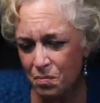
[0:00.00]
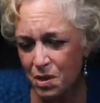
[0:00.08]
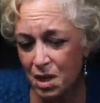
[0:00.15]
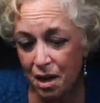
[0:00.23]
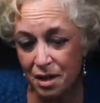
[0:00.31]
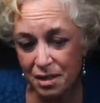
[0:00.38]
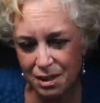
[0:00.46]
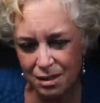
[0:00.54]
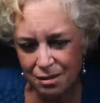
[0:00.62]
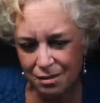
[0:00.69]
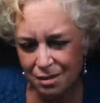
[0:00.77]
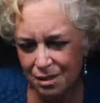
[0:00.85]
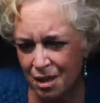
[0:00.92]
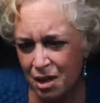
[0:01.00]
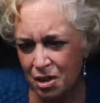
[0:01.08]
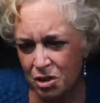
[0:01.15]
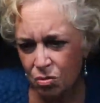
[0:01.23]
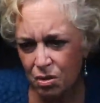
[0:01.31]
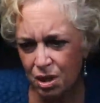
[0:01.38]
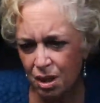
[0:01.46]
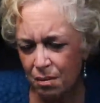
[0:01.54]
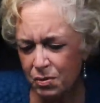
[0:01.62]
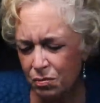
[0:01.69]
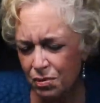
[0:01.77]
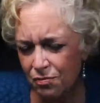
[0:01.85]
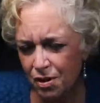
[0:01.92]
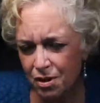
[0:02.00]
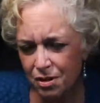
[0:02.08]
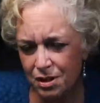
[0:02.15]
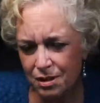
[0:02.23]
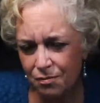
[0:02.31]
does two of cups reversed